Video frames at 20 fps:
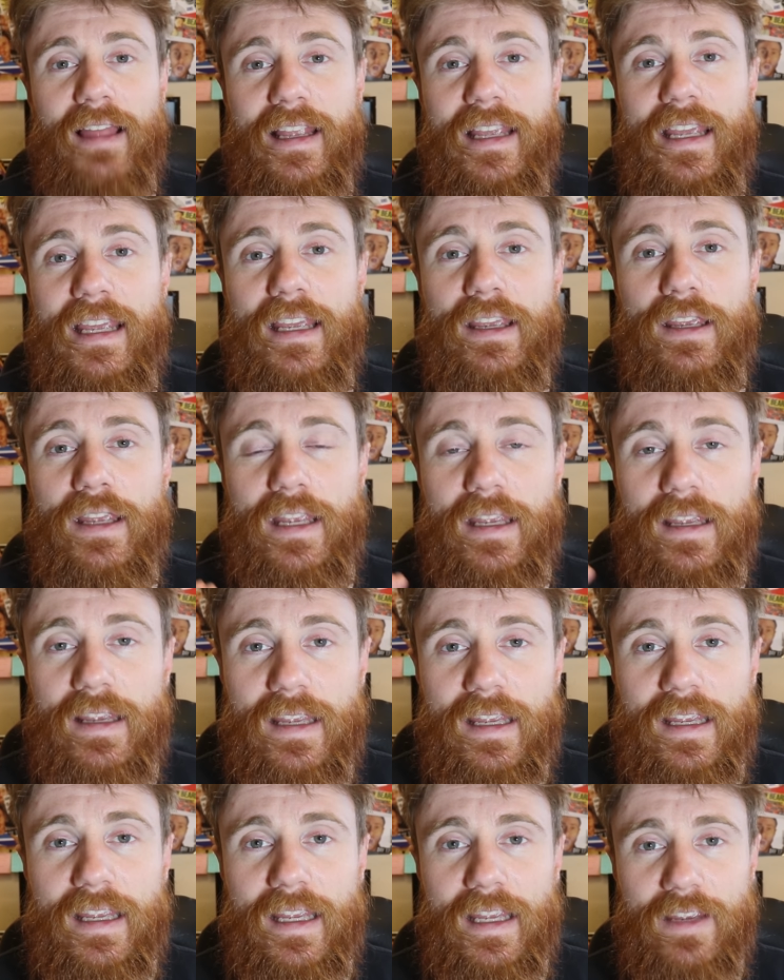Like he
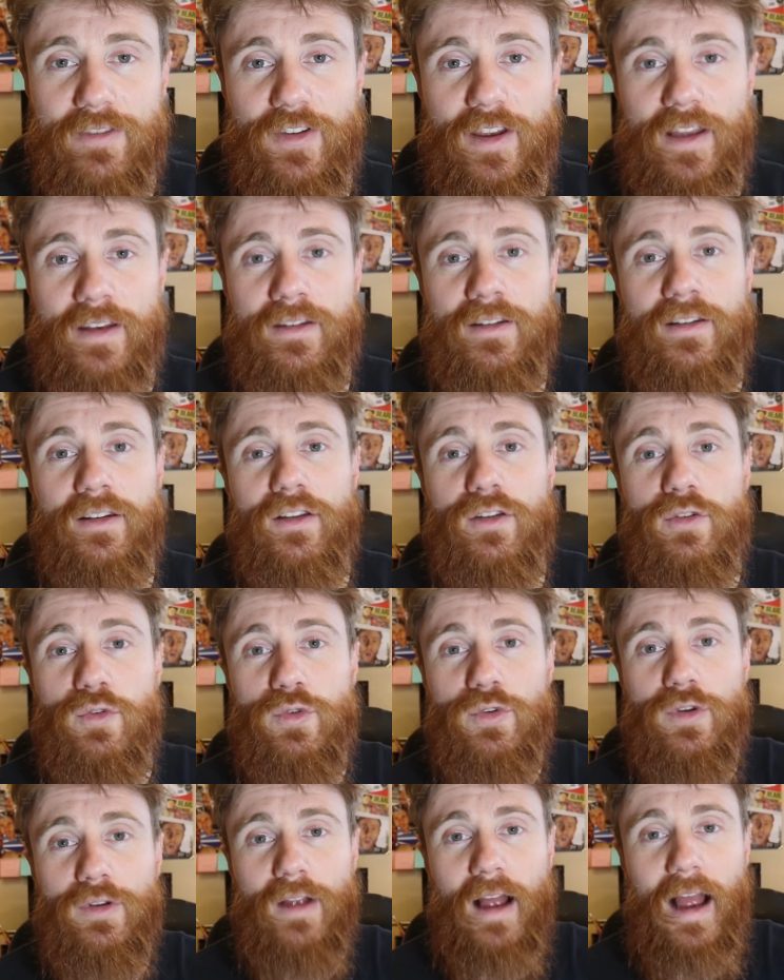even,
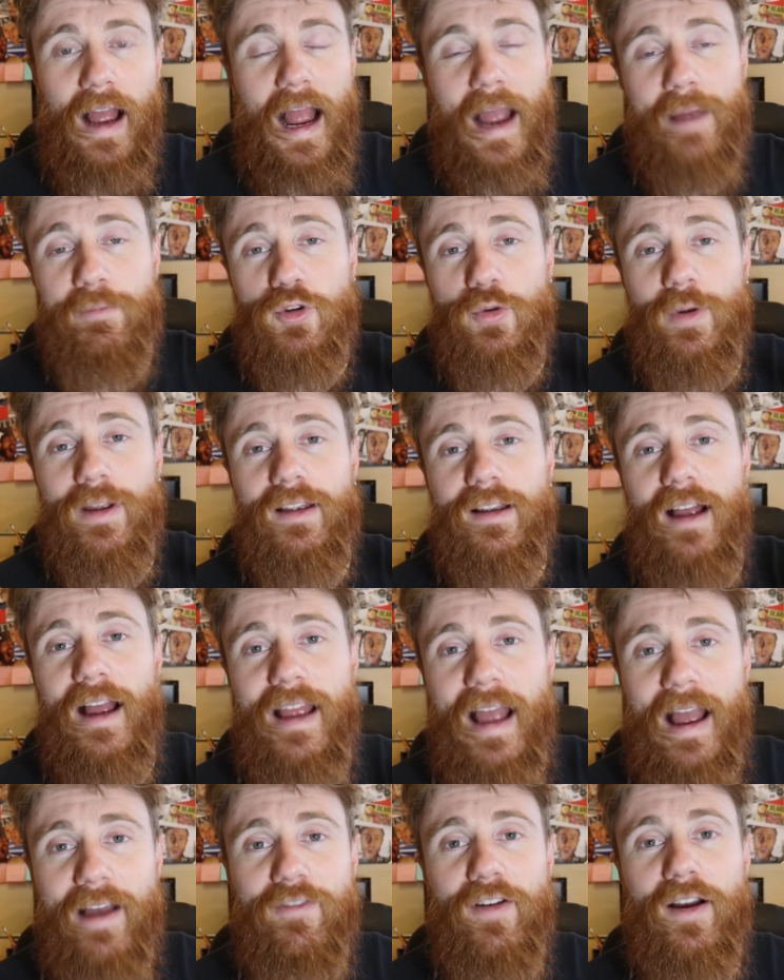
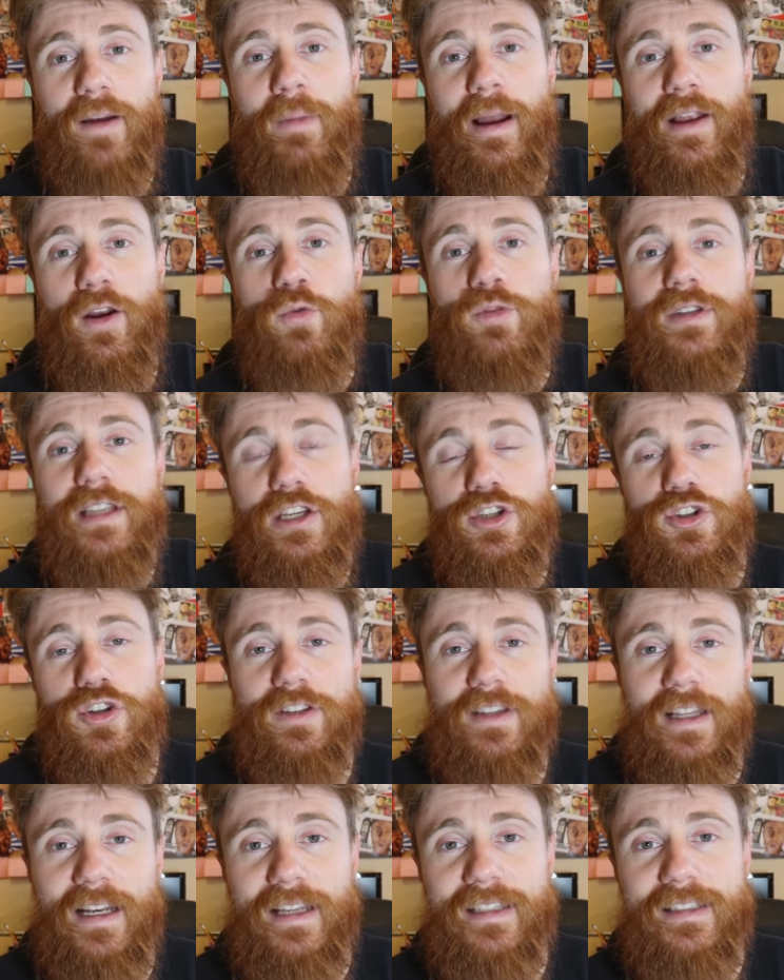I have my own
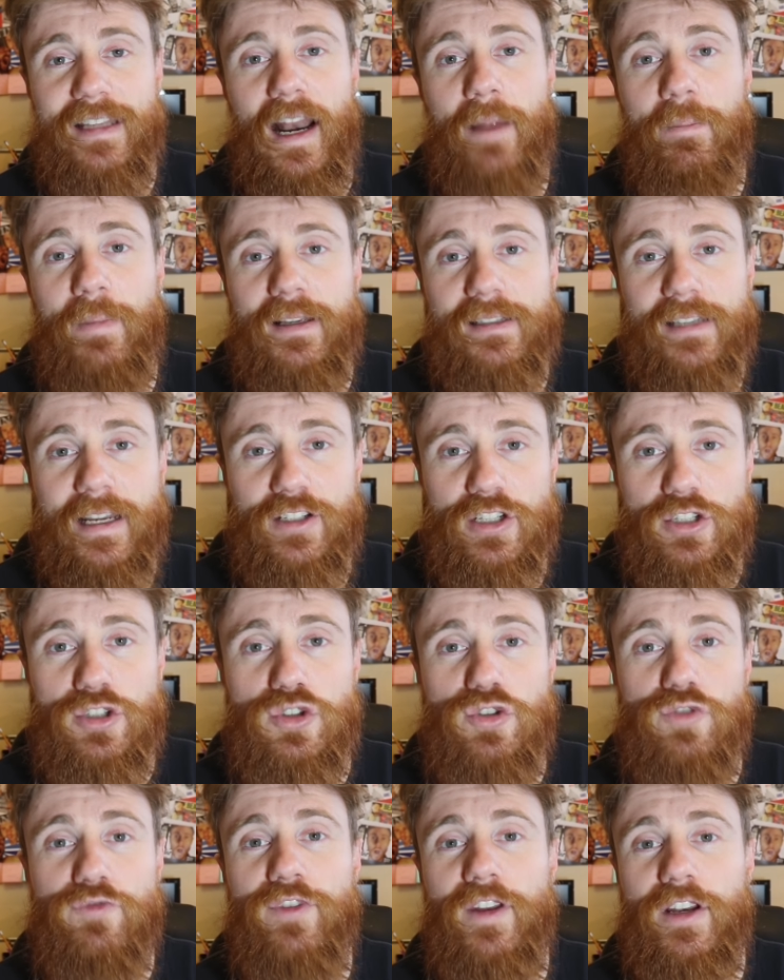t-shirt that I set up because I
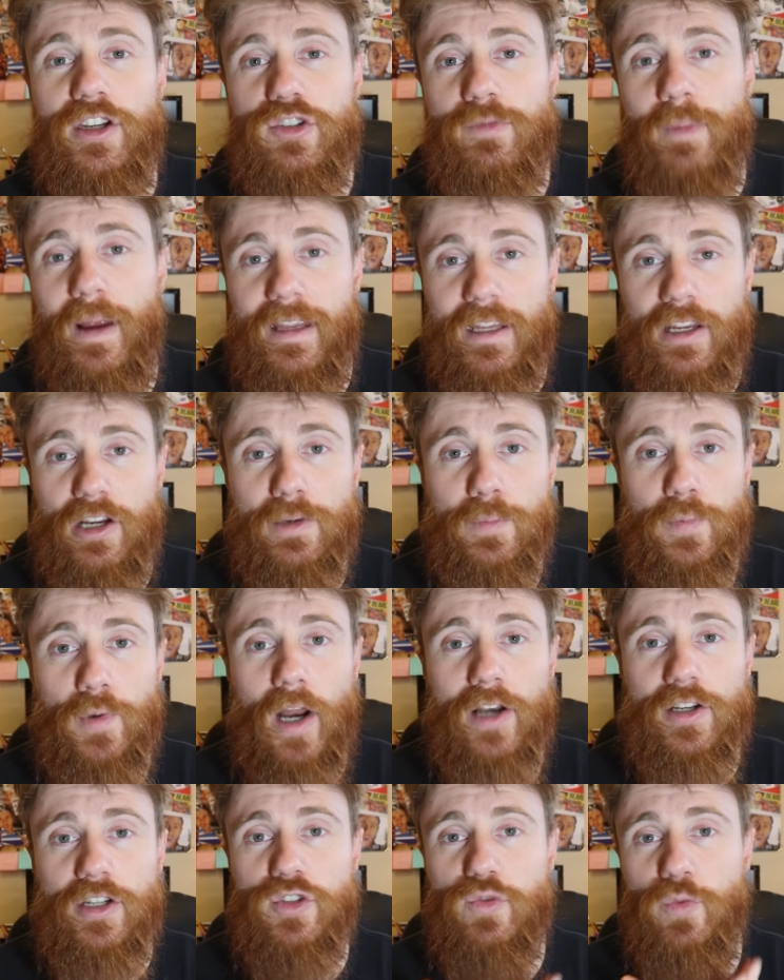just finished my Beard
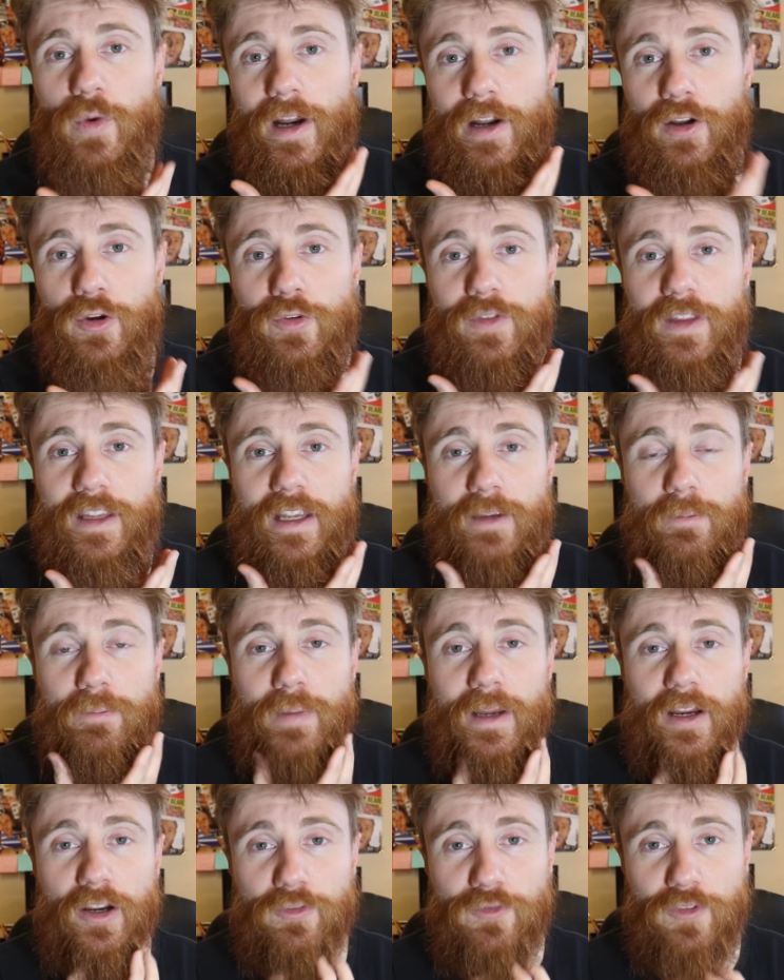project where I grew the
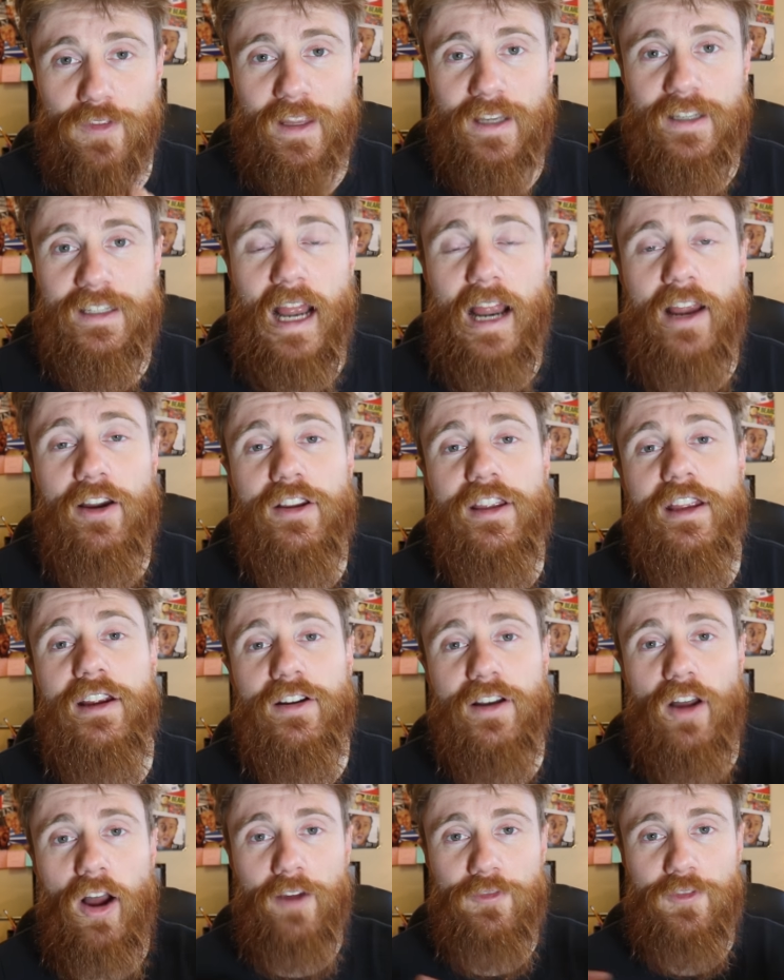beard for the entire
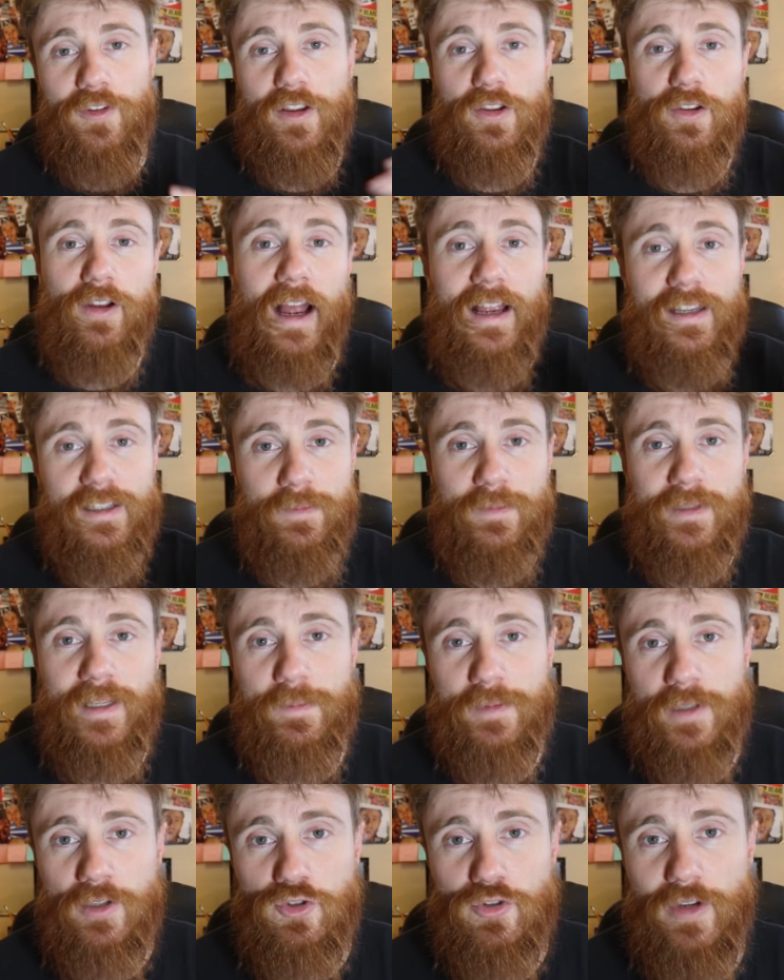year to offer you guys some
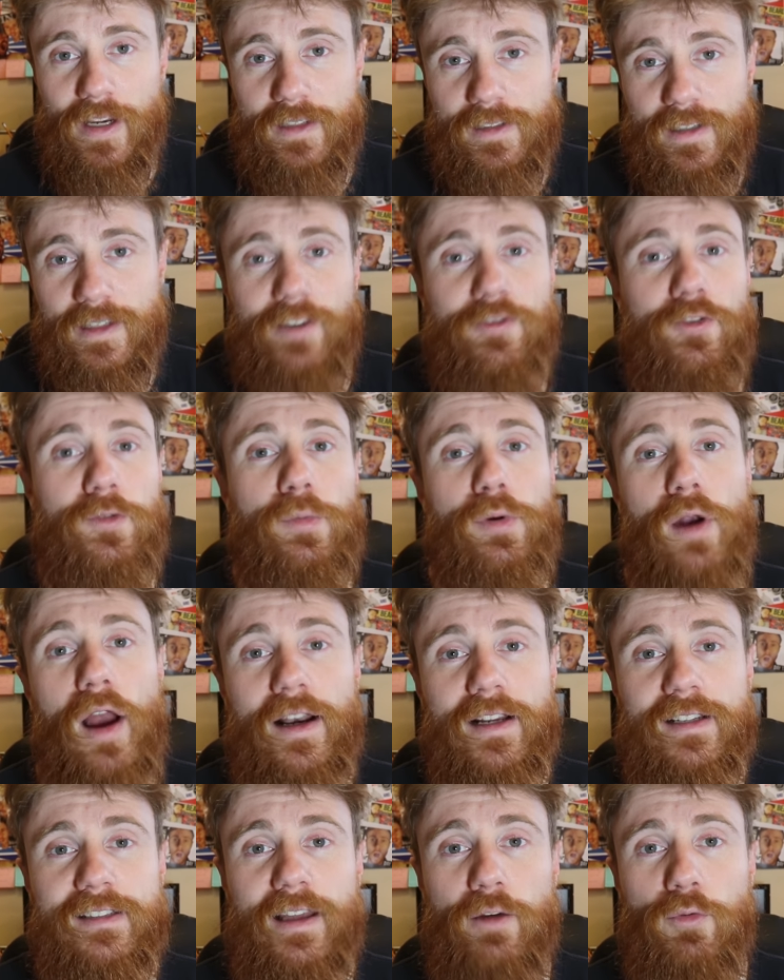tips and tricks of different
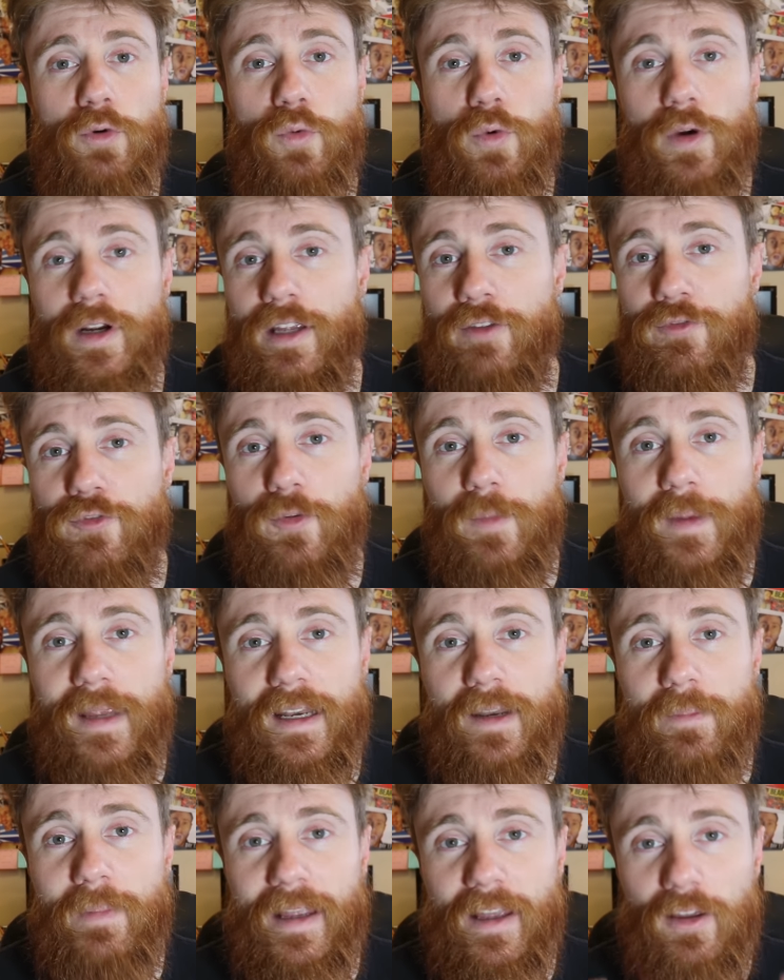products that were working for
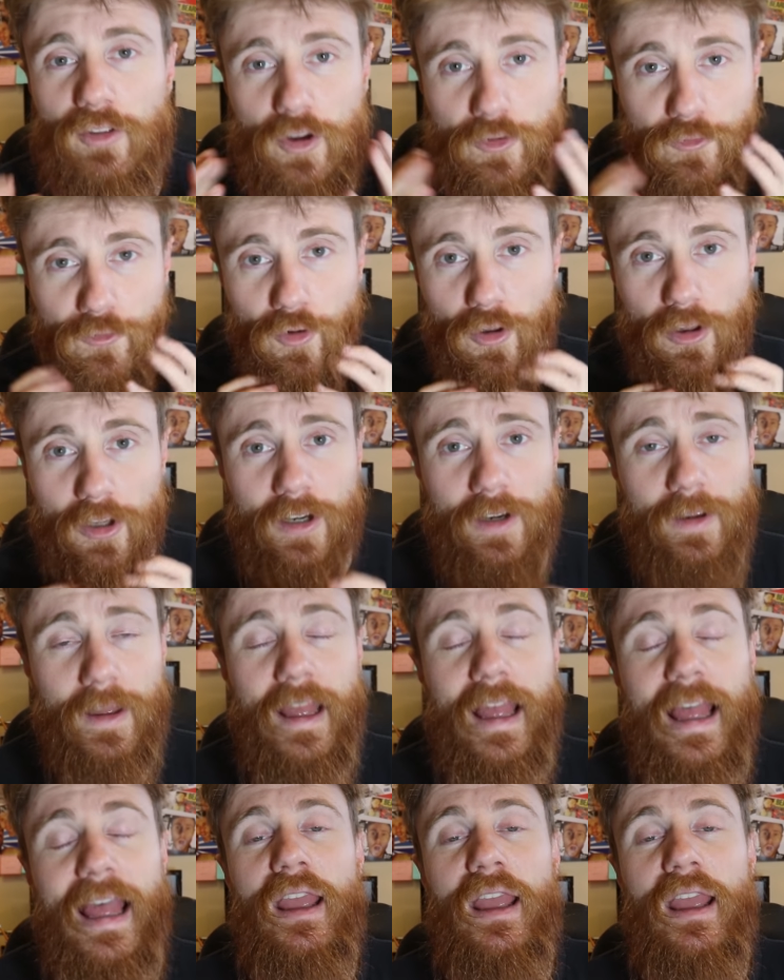me to make it look fuller.